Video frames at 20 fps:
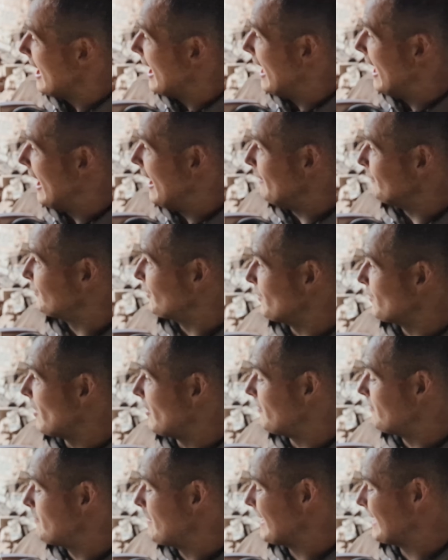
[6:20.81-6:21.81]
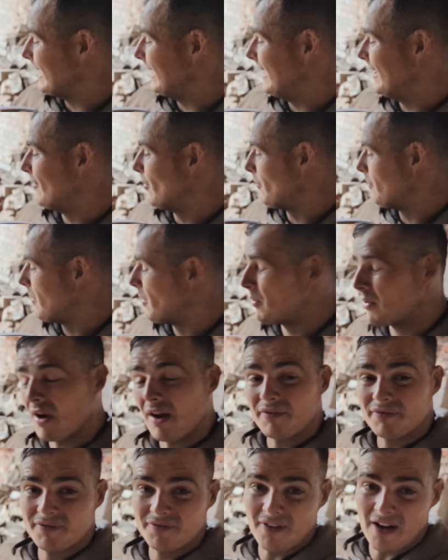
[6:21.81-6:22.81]
So we've got a big clear up. We'll
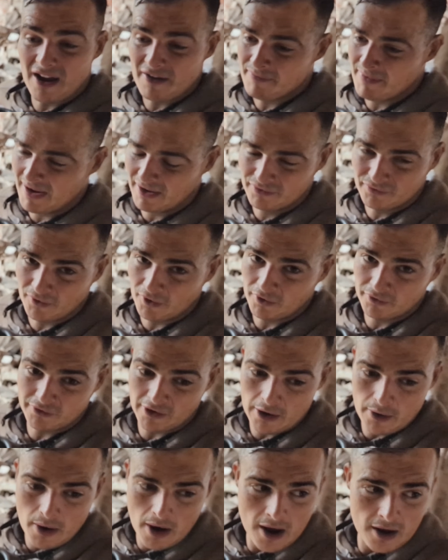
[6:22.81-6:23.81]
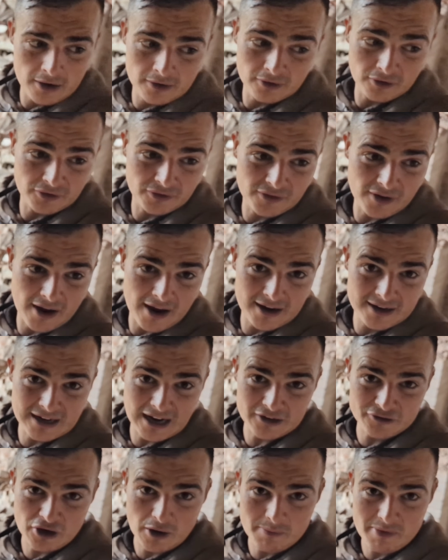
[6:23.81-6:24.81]
have 5 minutes first, so just
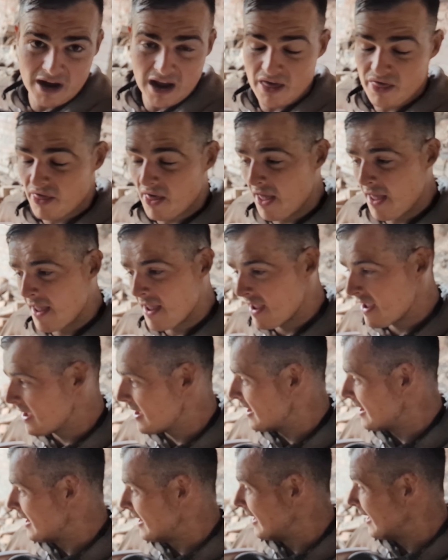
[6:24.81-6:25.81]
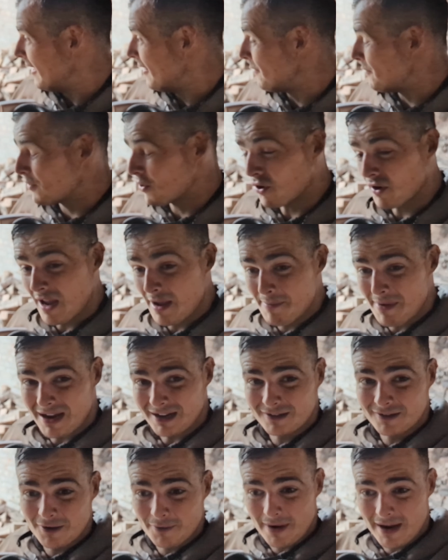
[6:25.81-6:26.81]
catch our breath, and then we're going to get
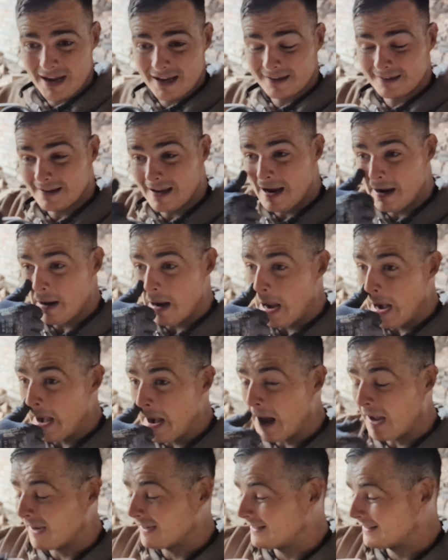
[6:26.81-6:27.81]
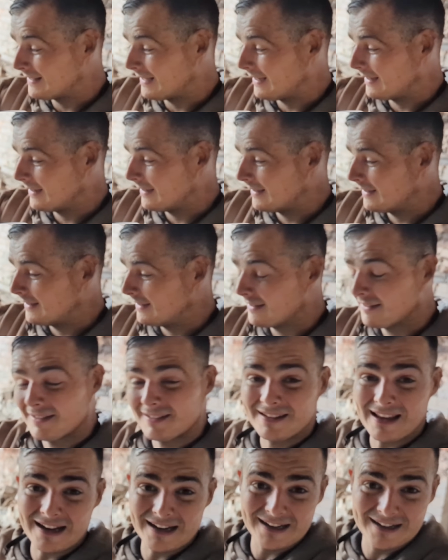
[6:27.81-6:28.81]
back to it. So nice
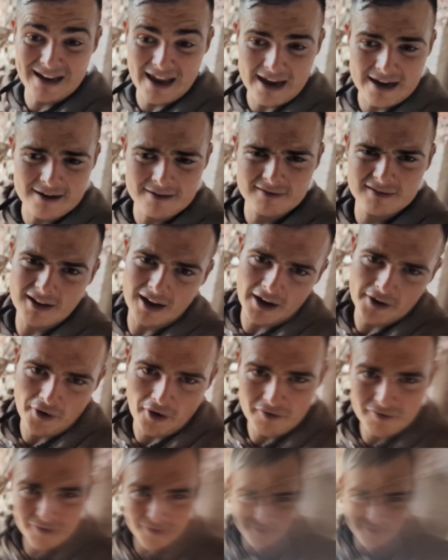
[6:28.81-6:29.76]
steady day, kind of.